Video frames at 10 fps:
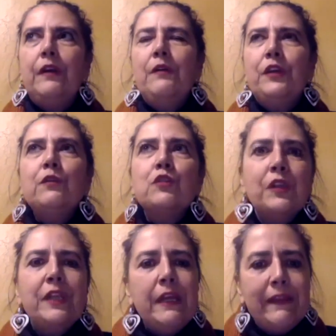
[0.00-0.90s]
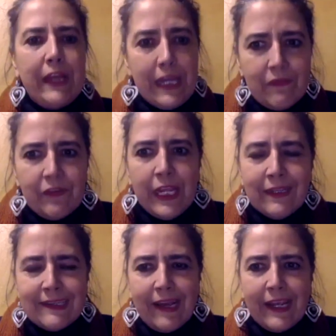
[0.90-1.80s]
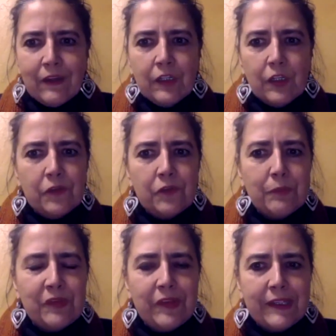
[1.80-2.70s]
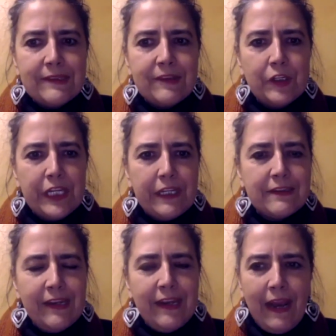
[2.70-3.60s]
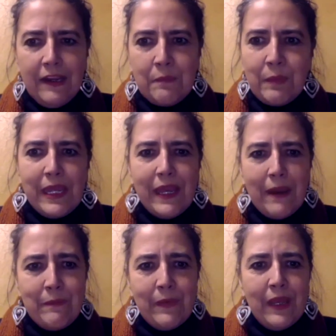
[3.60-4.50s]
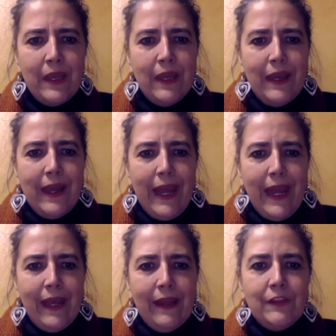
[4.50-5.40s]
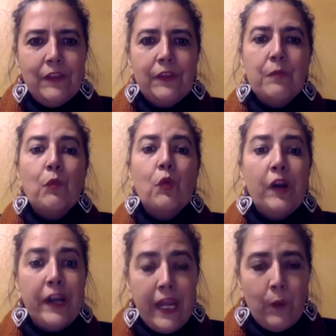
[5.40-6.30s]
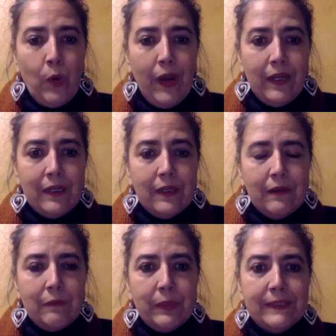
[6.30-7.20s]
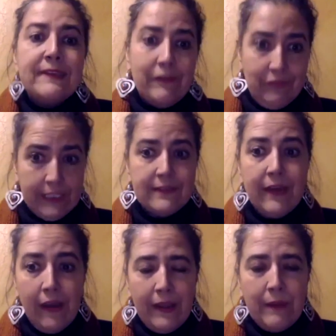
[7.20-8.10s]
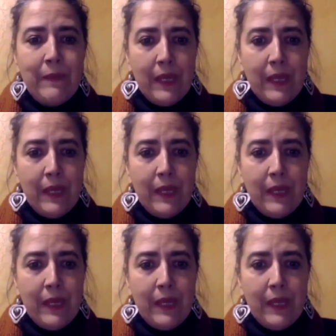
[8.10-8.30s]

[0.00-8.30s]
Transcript: Usually the evening cycle goes from 6:30 to 9 p.m. and the morning one, Pacific time.